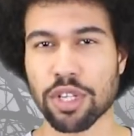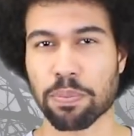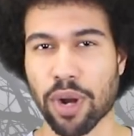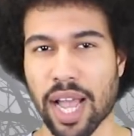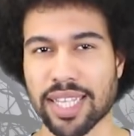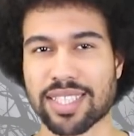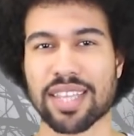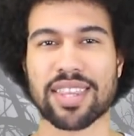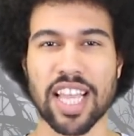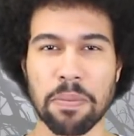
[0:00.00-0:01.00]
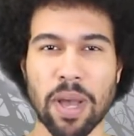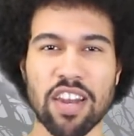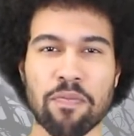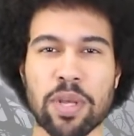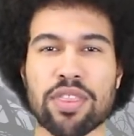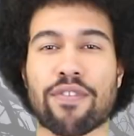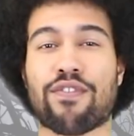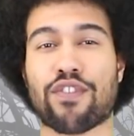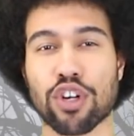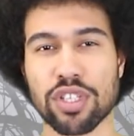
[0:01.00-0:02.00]
surprise that they might have been the
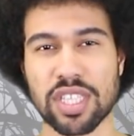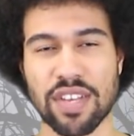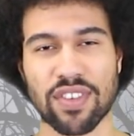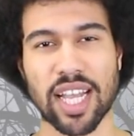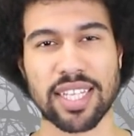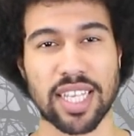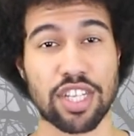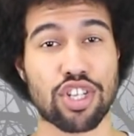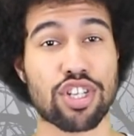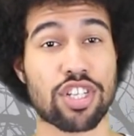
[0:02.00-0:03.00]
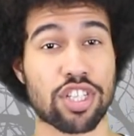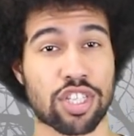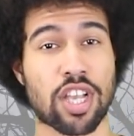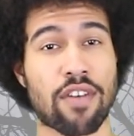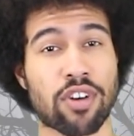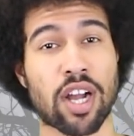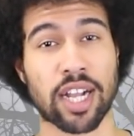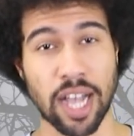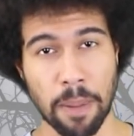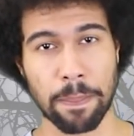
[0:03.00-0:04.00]
first civilization to discover
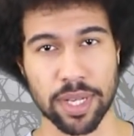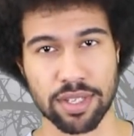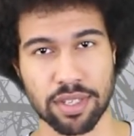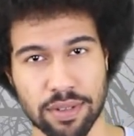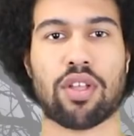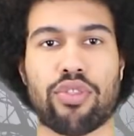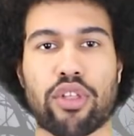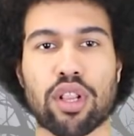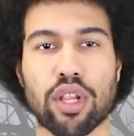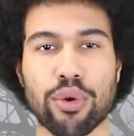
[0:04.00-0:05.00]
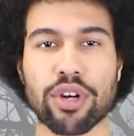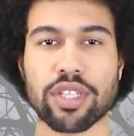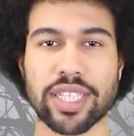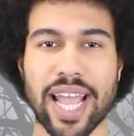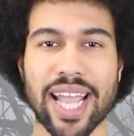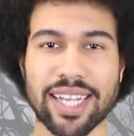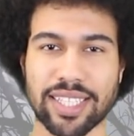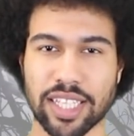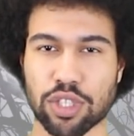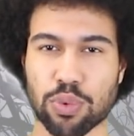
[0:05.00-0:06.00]
a compass. The lunar
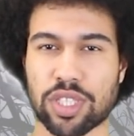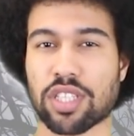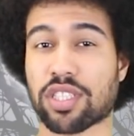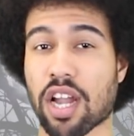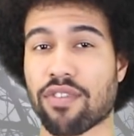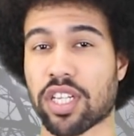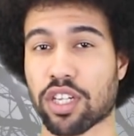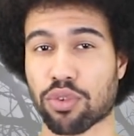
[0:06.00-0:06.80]
tack disc was discovered in